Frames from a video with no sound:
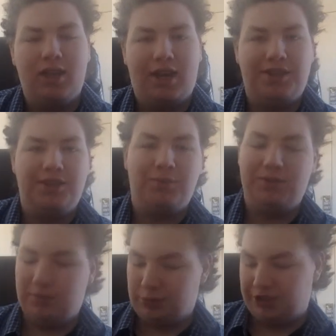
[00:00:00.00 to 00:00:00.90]
I think
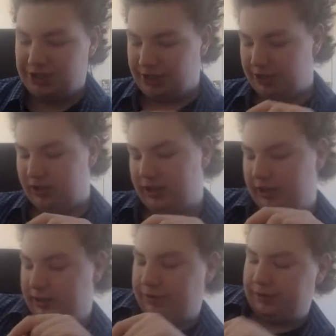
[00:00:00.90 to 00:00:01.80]
we've appreciated the iron
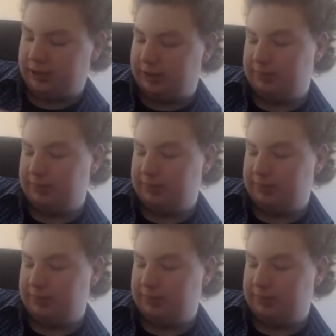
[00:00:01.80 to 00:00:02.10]
enough. Let's get